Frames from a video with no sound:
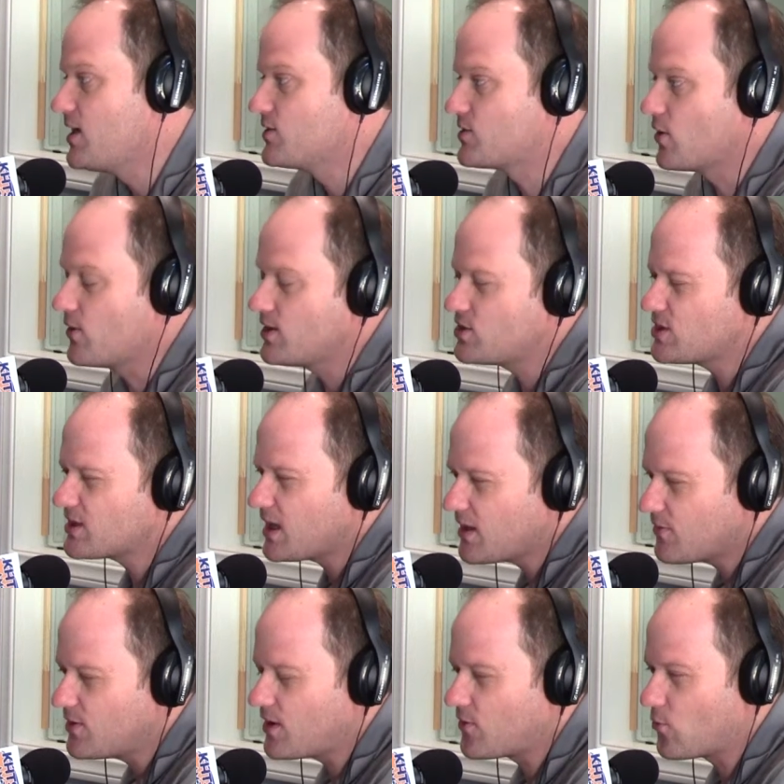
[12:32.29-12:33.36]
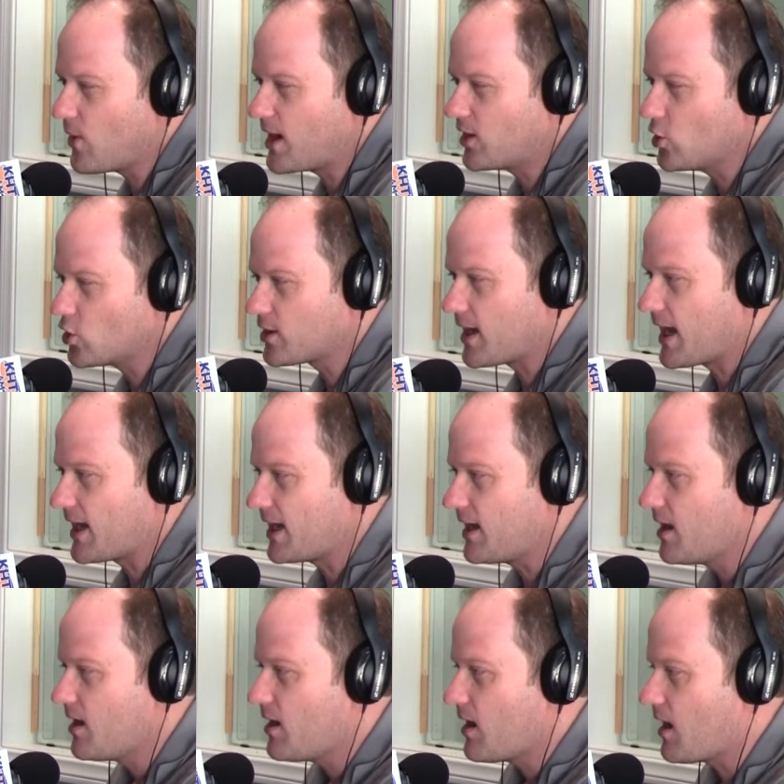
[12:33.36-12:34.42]
So it's just kind of another way to look at
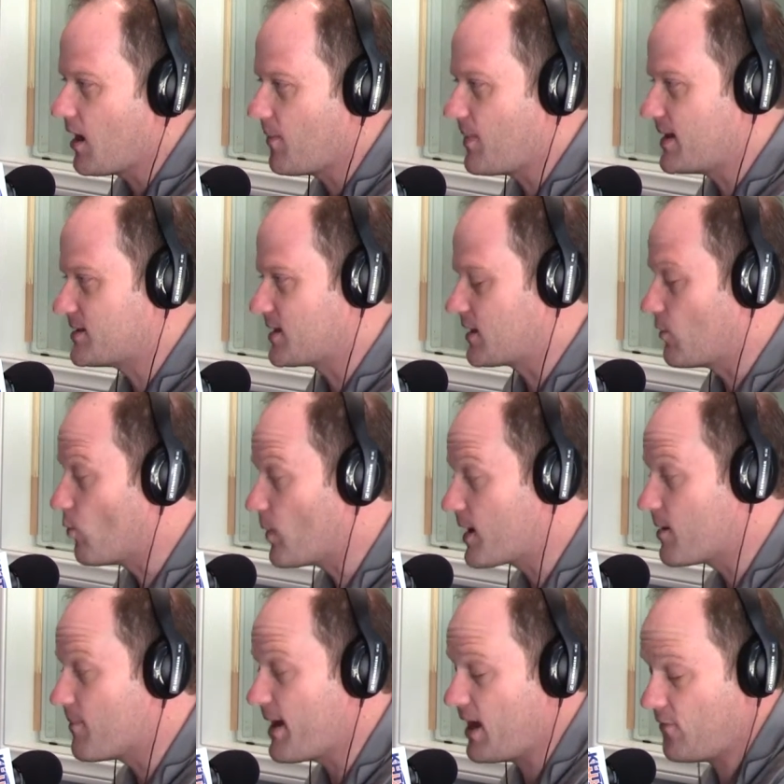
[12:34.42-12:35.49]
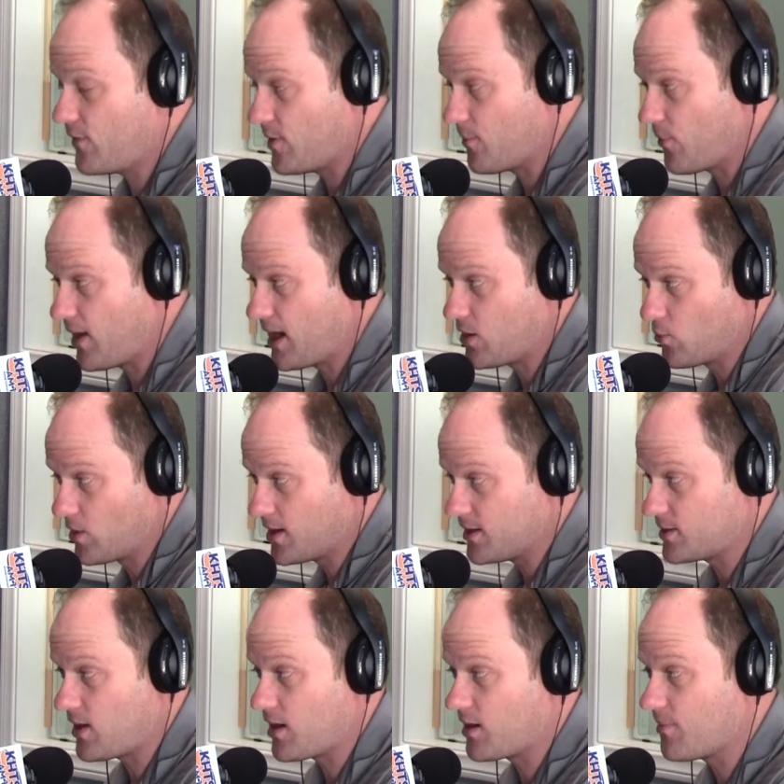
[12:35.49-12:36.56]
it, uh, basically. When we come back from the break, we're
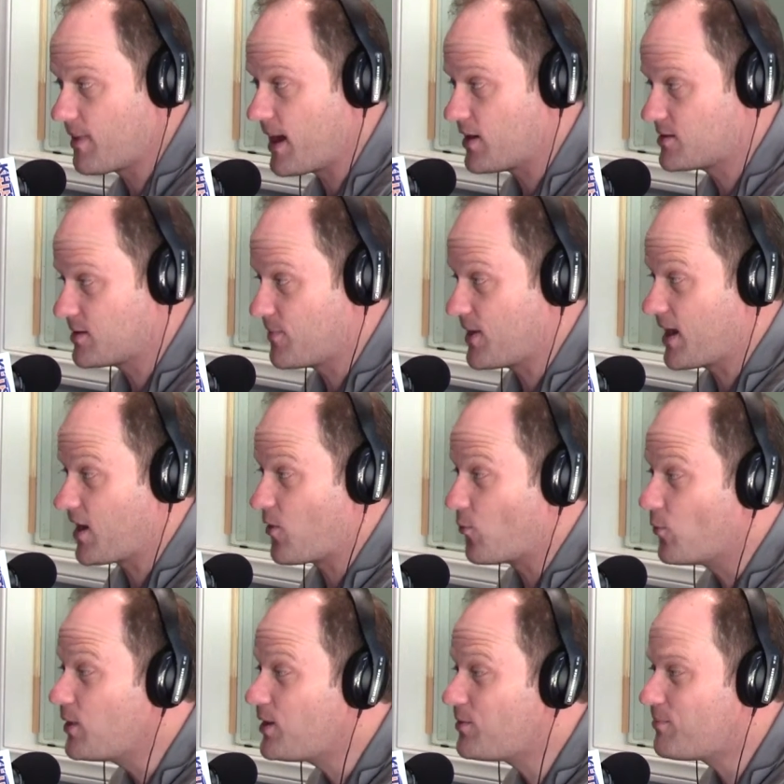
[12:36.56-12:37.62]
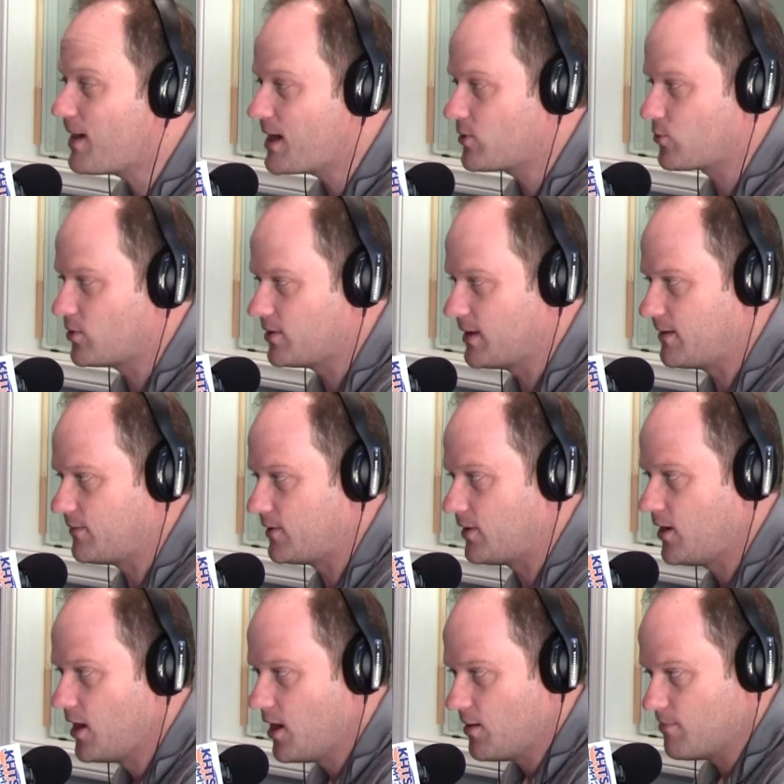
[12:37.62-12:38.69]
going to talk about something on a real micro
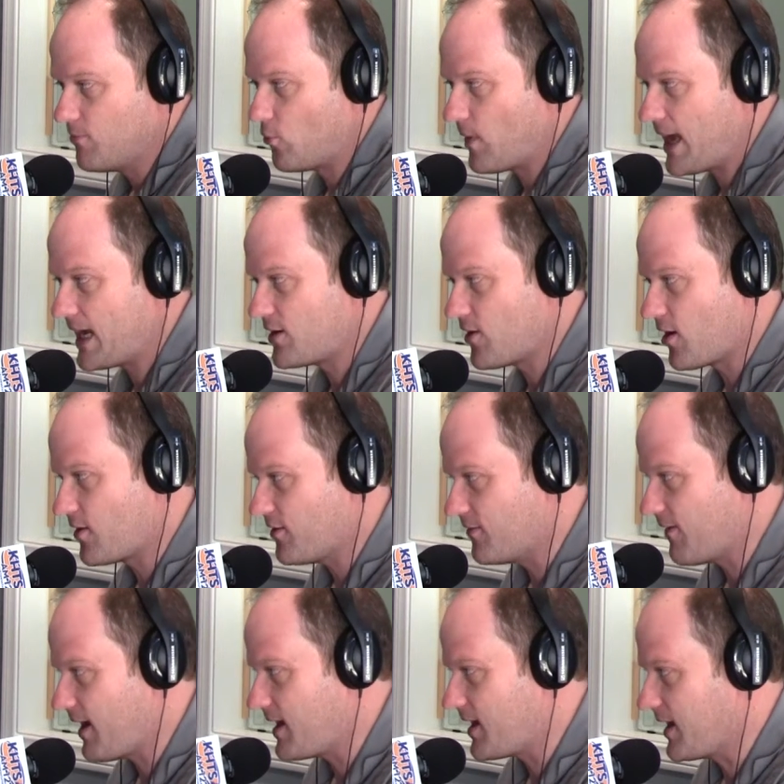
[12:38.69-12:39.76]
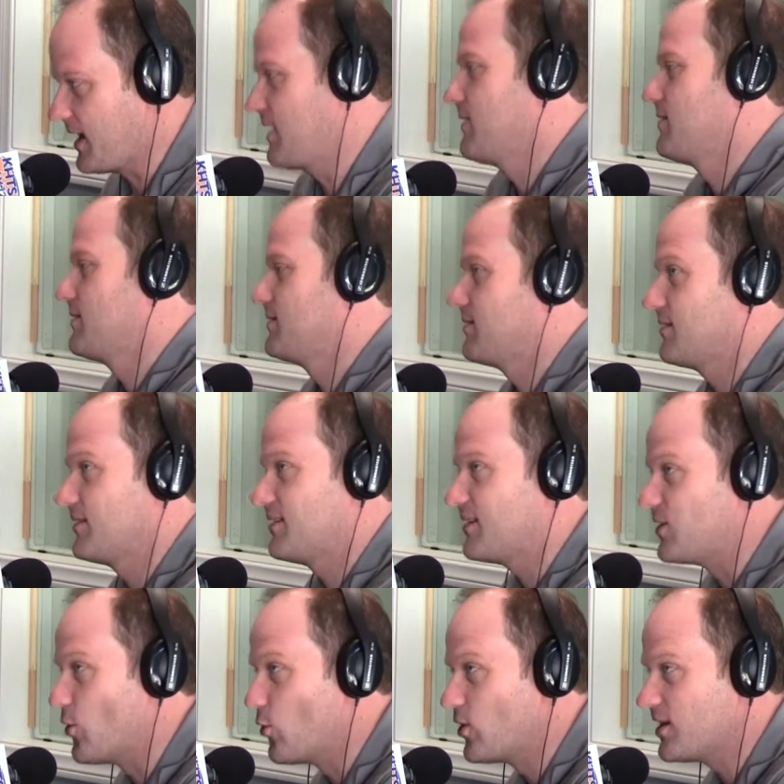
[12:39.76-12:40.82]
level, Ragnar the Viking.
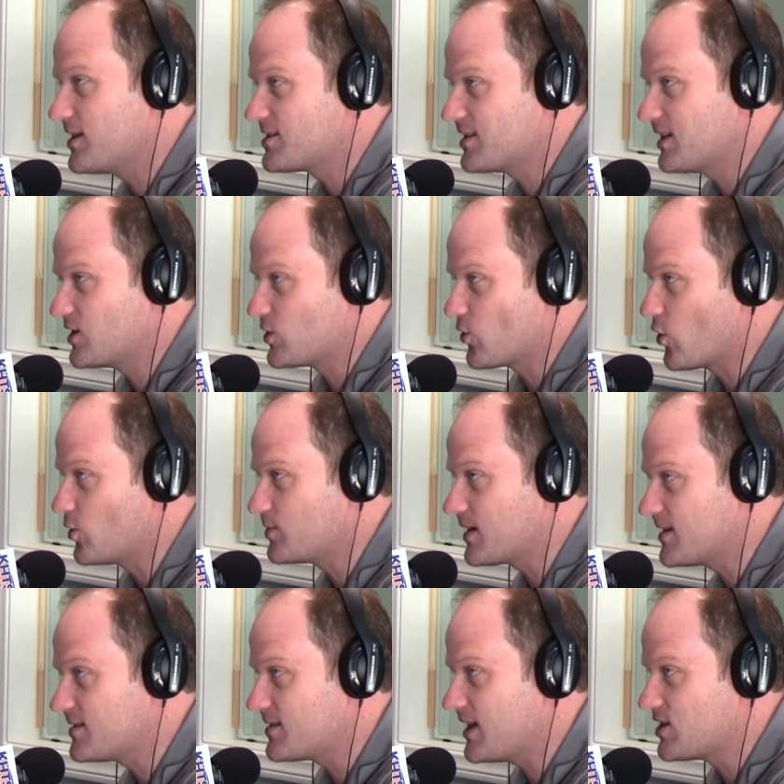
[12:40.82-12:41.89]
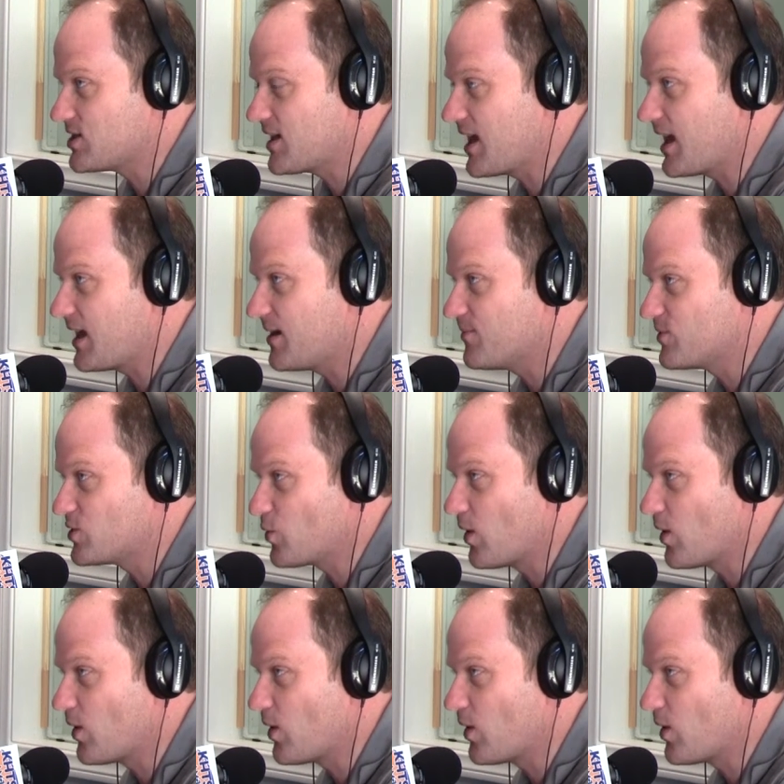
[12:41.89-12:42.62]
Ooh. You're listening to your hometown station, A M wait.